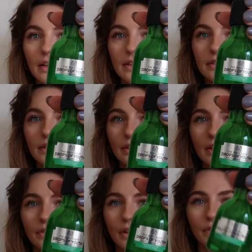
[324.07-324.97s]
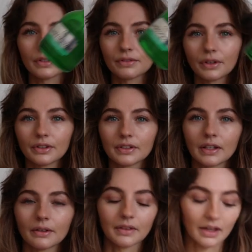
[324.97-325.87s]
this I don't even know if it's
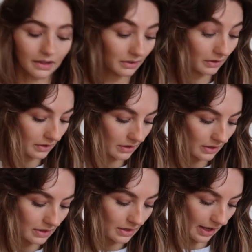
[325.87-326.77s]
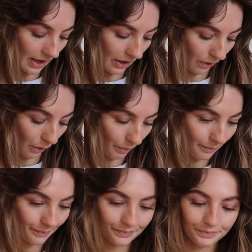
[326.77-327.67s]
focusing on that hey ho
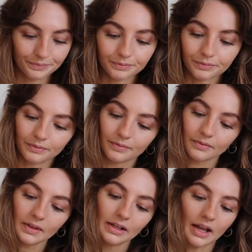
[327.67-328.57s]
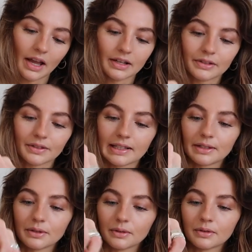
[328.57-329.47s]
and it's got the
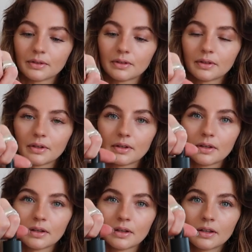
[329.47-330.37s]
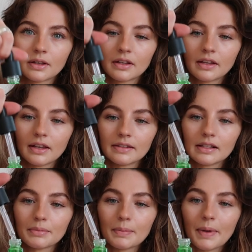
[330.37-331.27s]
little is
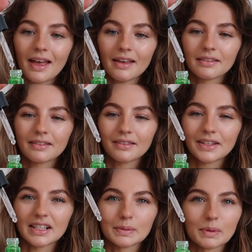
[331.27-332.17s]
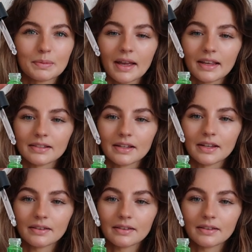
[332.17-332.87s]
it pipette I think it's a pipette isn't it